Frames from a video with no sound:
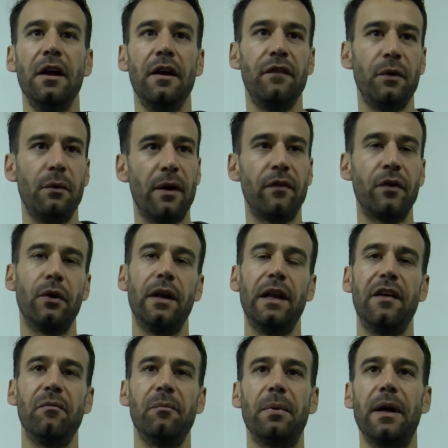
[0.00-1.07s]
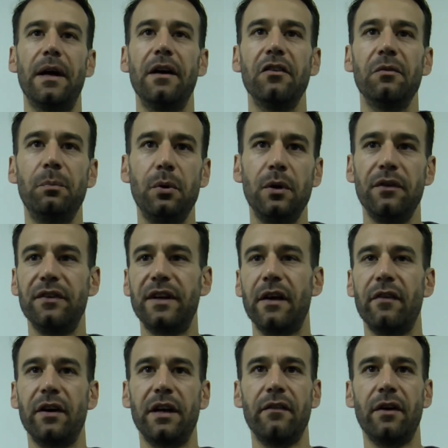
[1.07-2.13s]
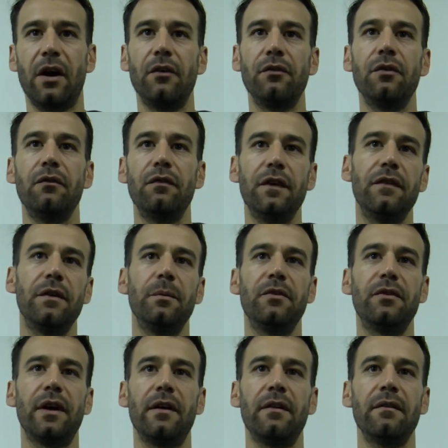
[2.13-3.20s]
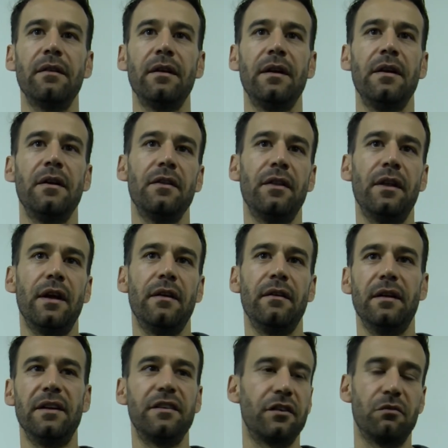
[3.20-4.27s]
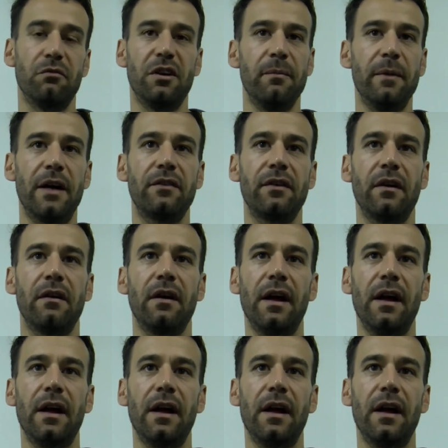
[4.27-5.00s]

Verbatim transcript: if you haven't got 11 players pulling together, giving 150%, then it doesn't really matter.